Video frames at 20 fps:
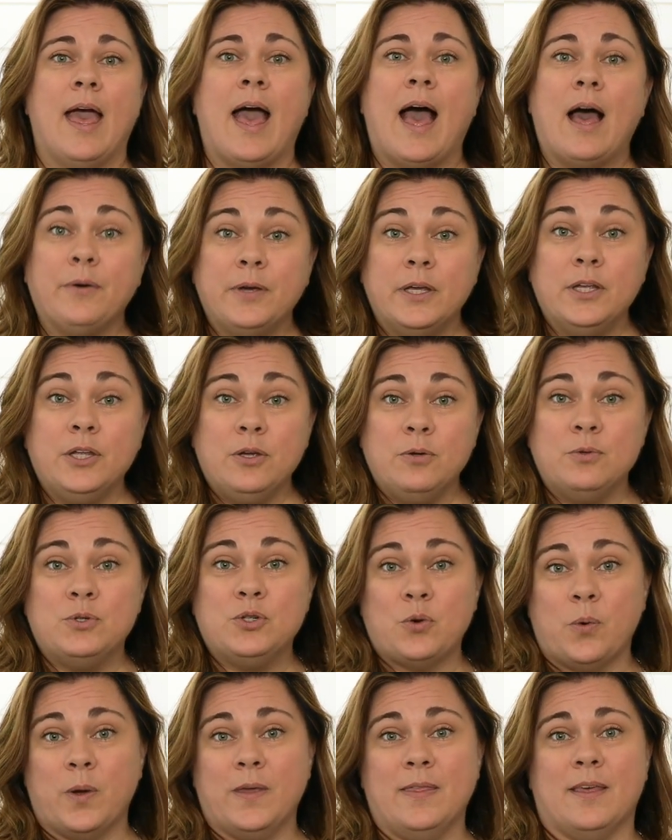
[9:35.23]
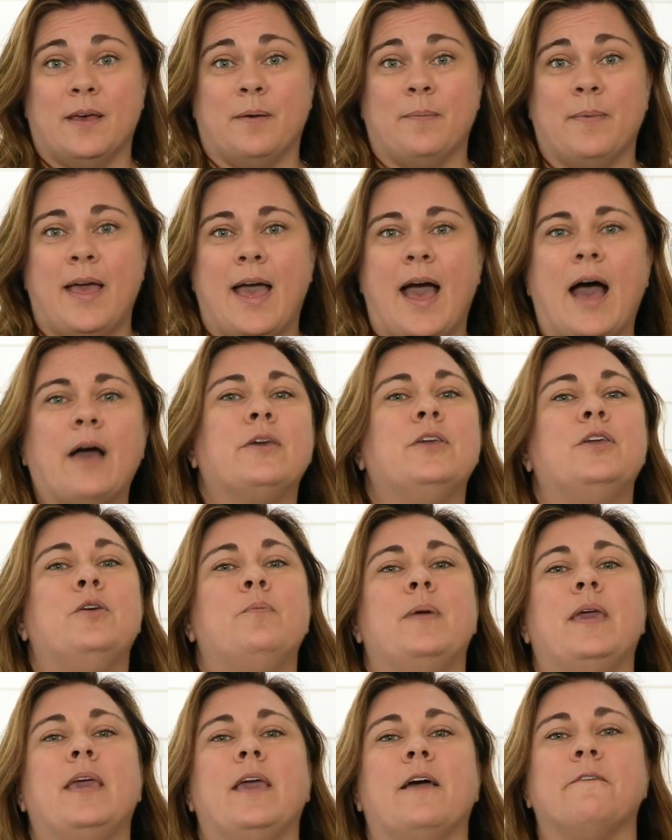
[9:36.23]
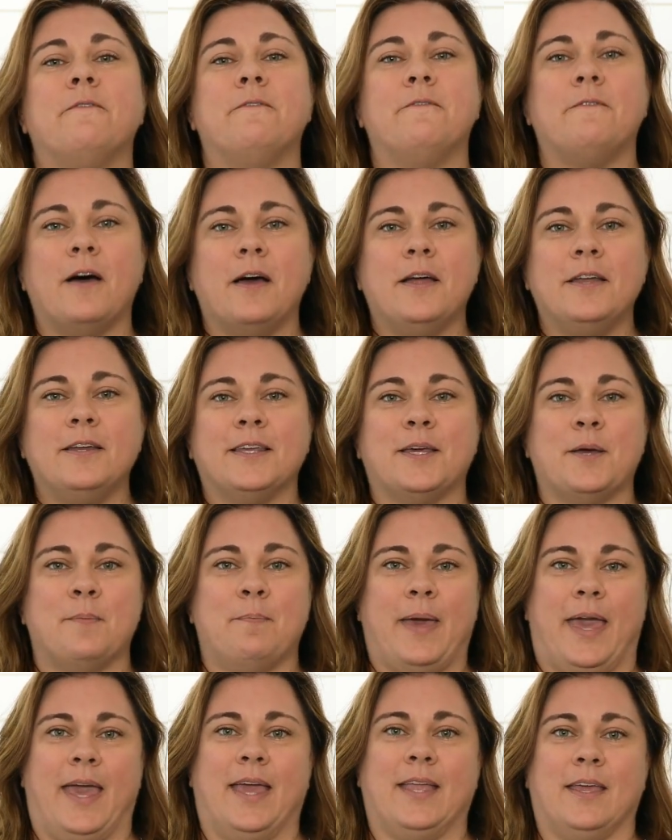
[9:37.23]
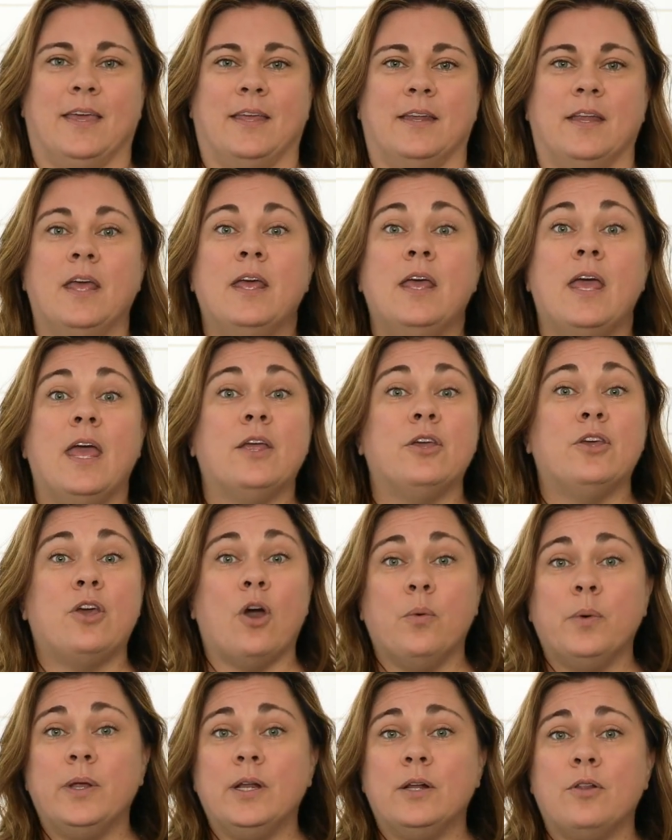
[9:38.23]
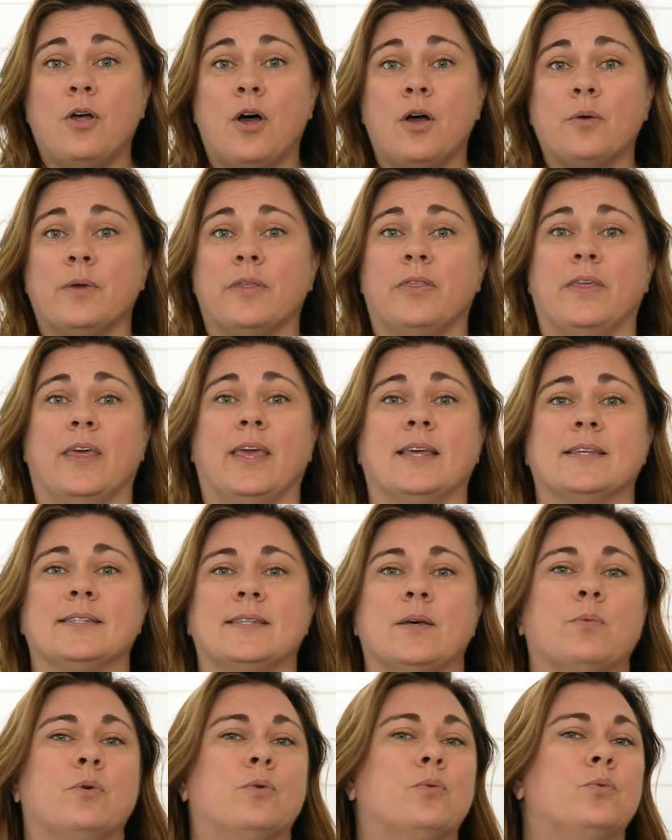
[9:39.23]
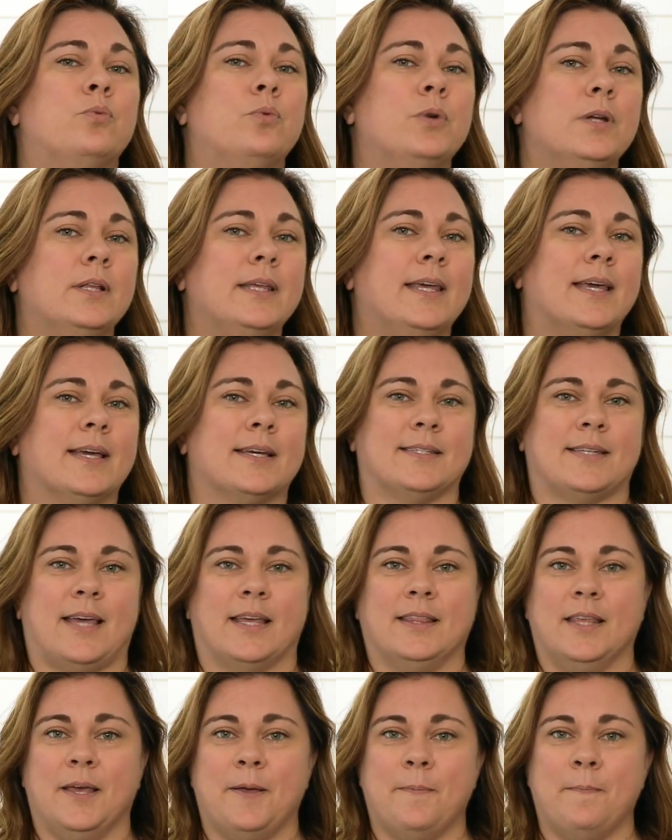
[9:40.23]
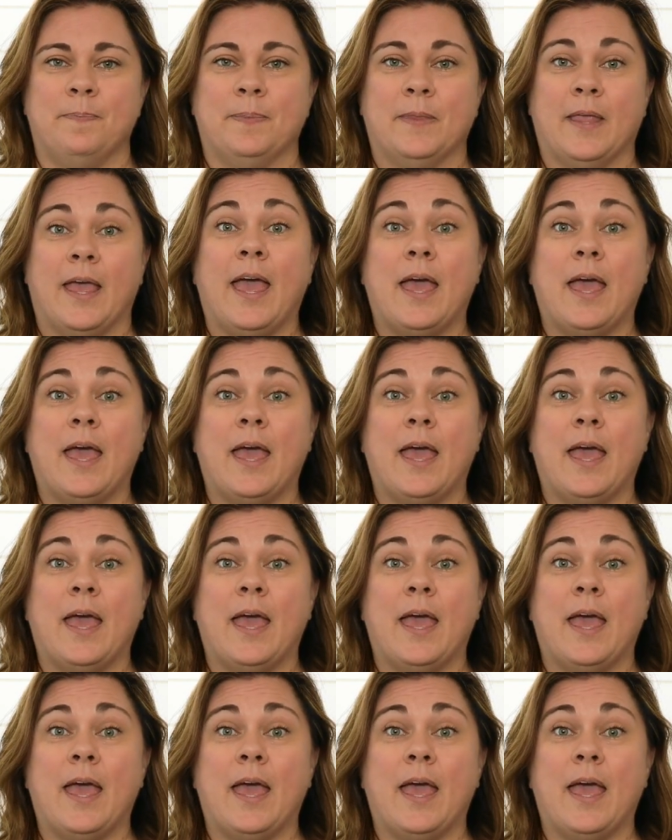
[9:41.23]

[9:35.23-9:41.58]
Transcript: How can you join them? How can you be a fun companion in going along with things that will really excite them